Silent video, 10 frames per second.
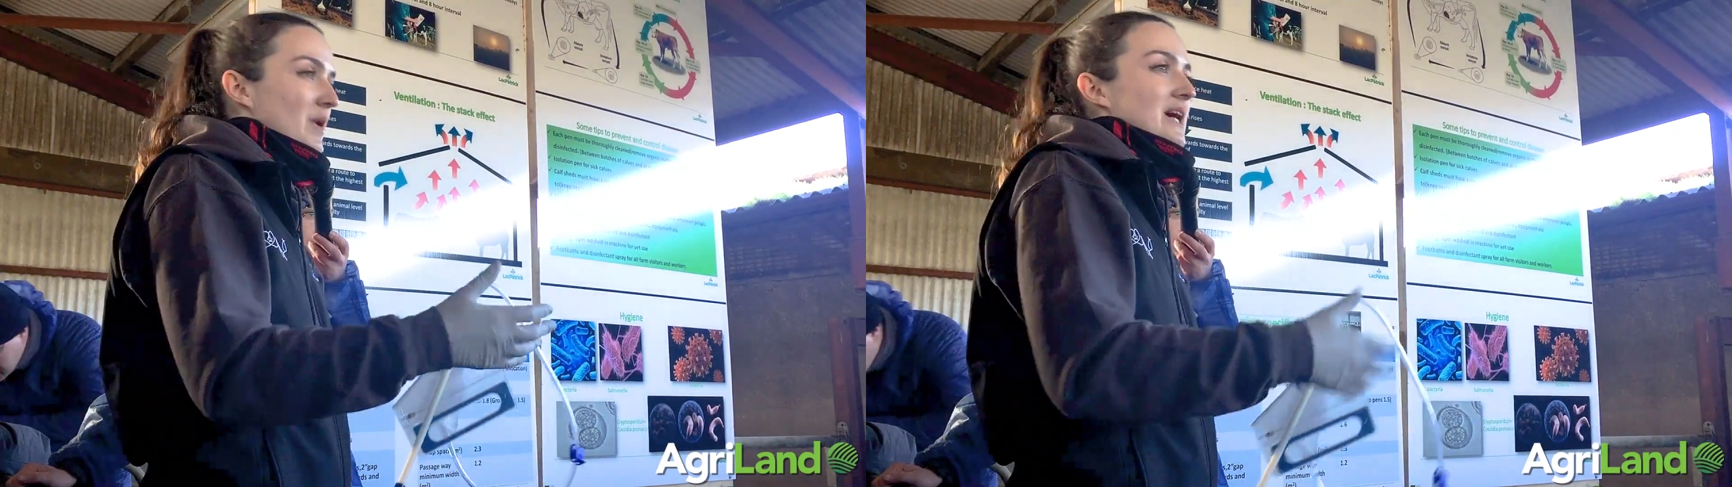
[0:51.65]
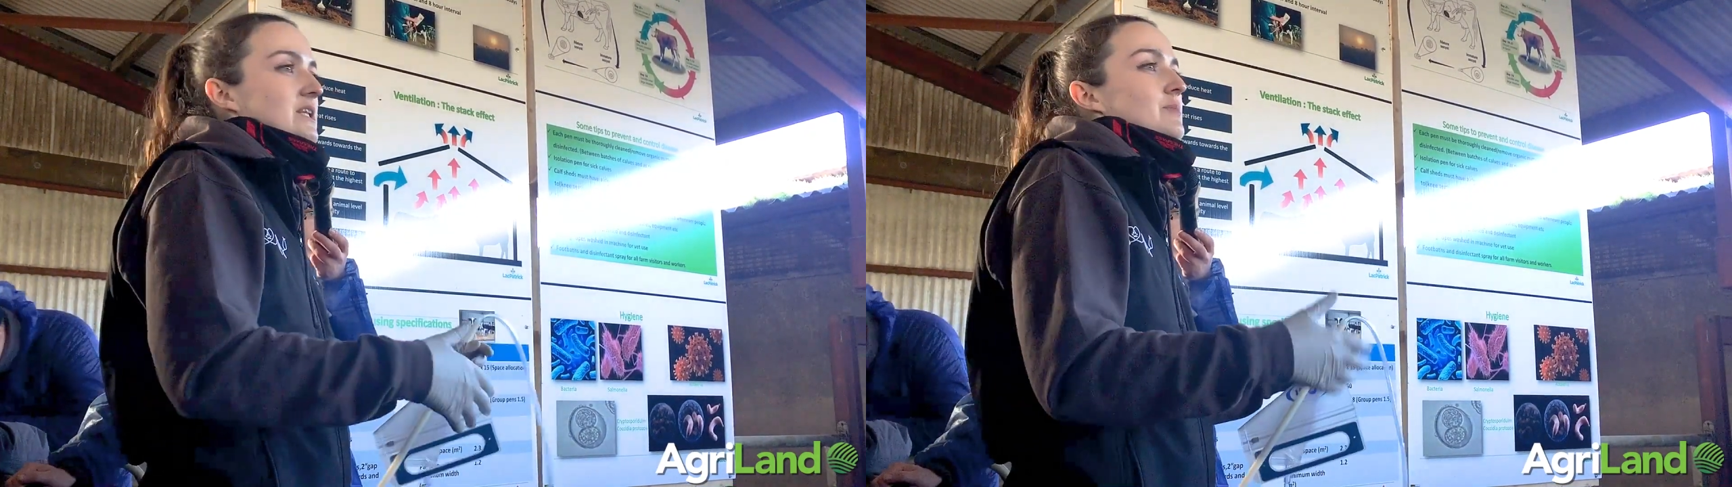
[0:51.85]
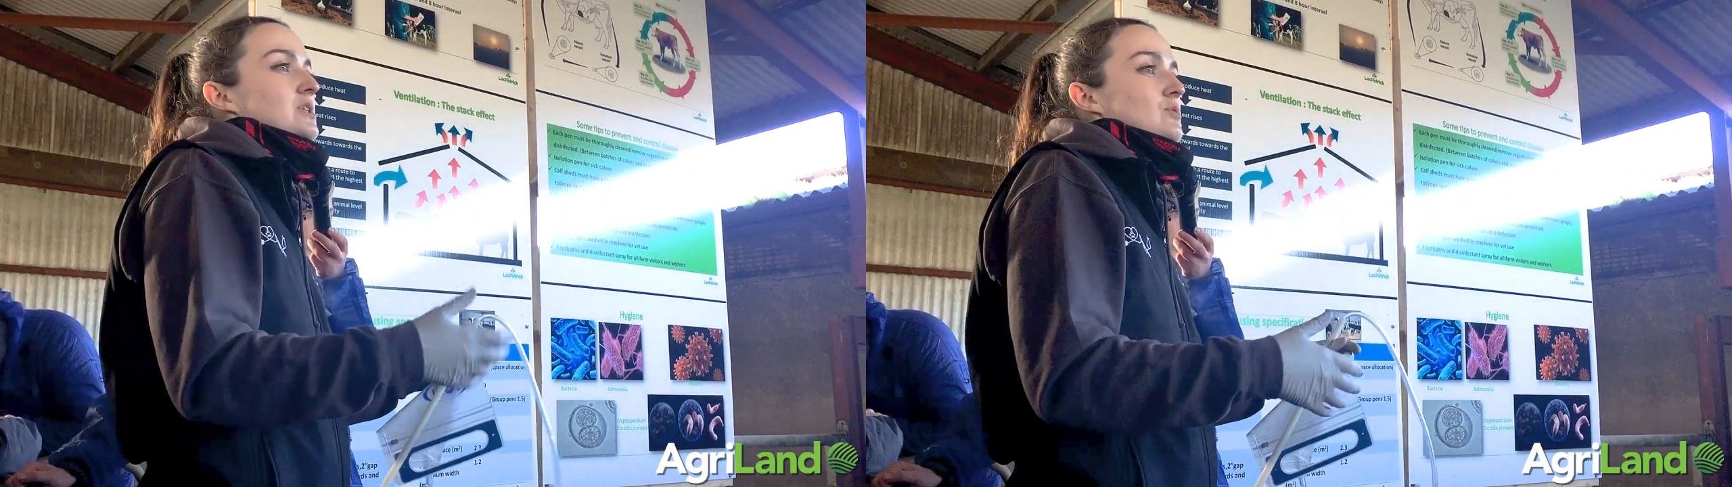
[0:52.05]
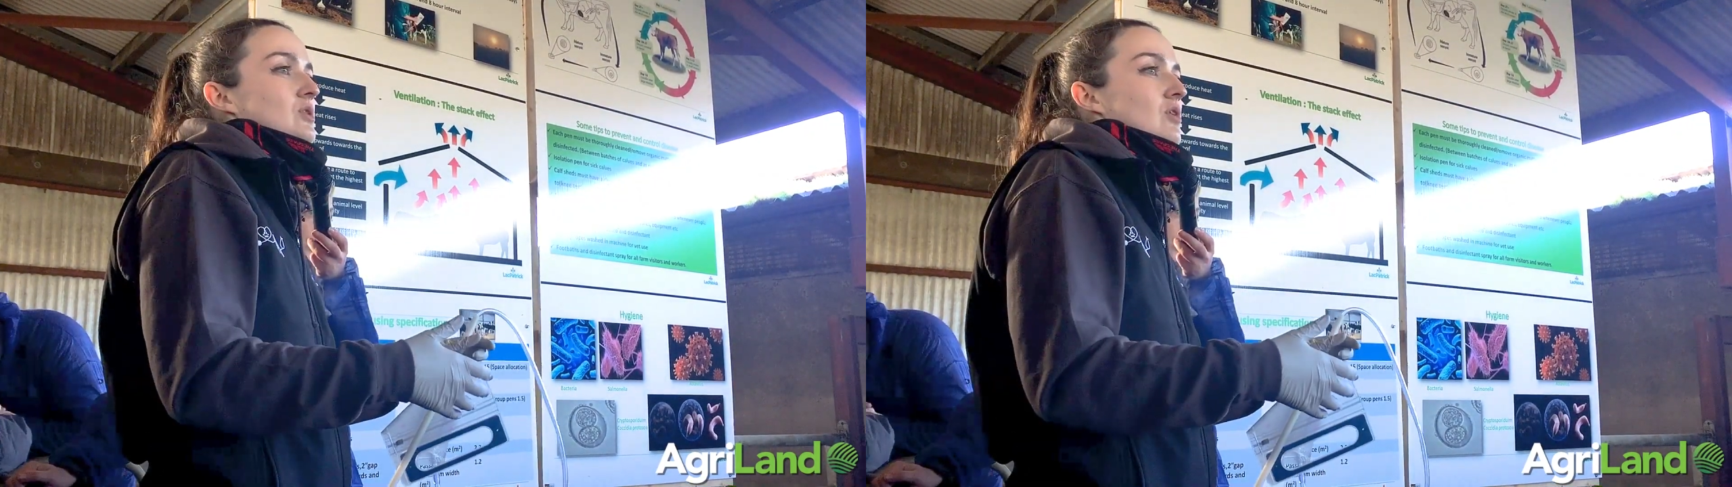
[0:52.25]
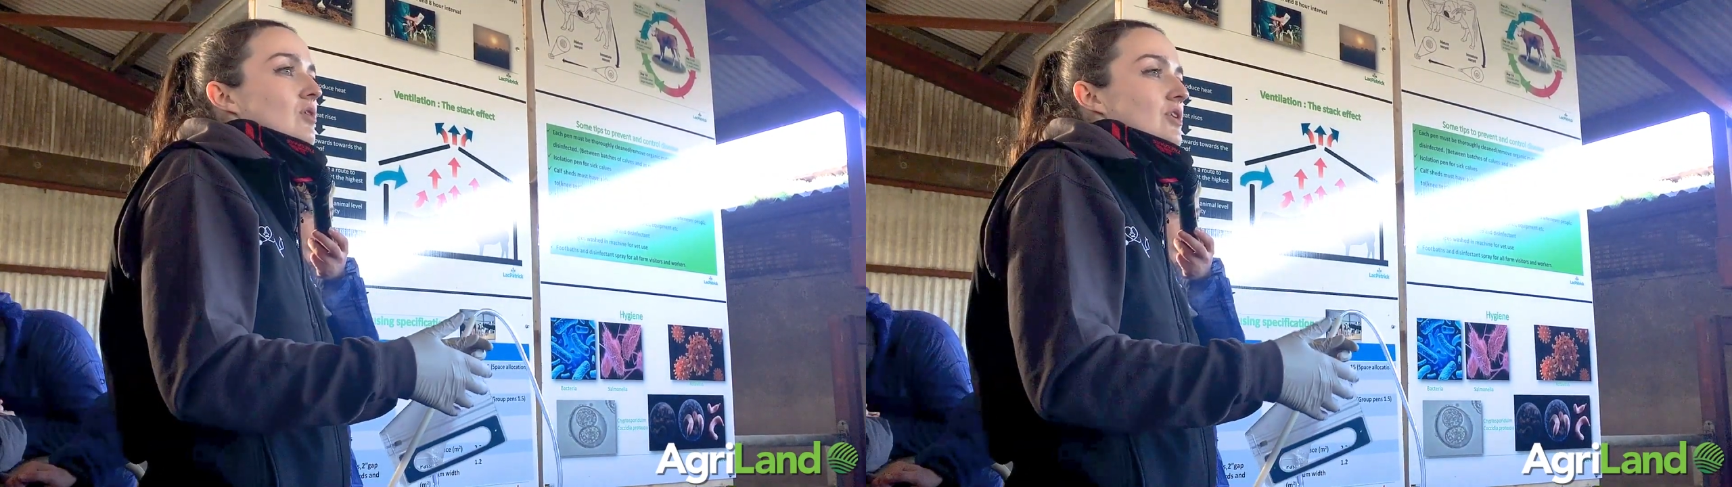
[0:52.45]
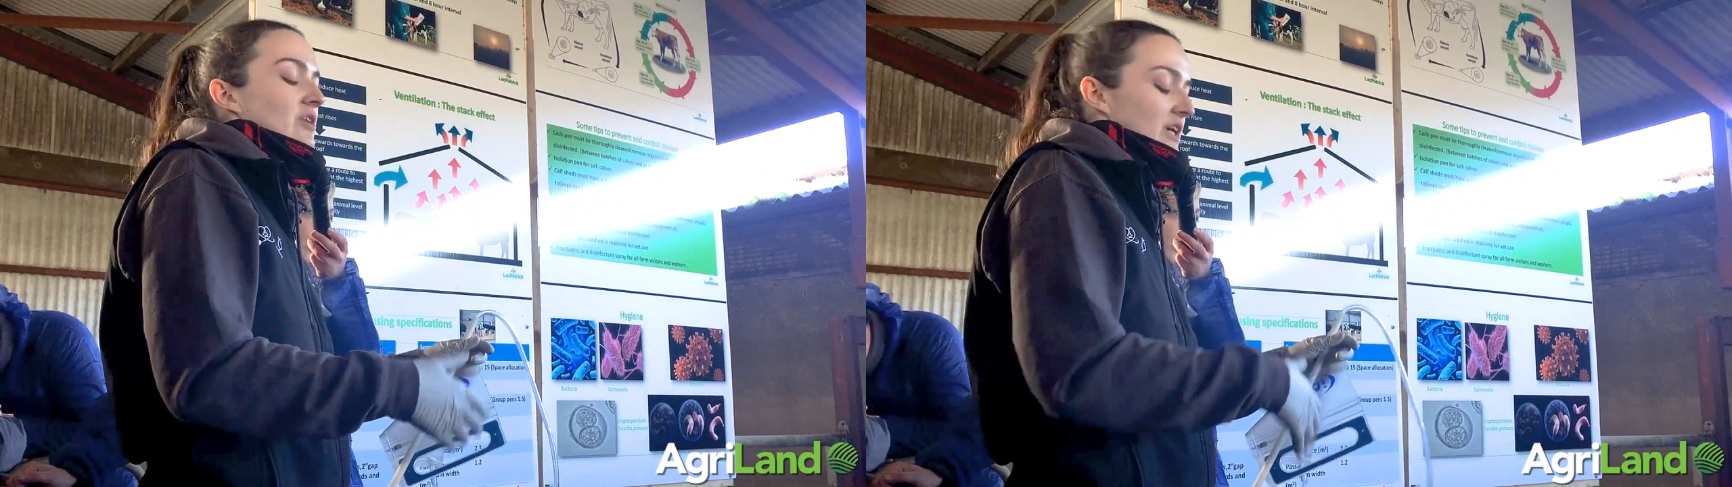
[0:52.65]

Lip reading: back them into a corner.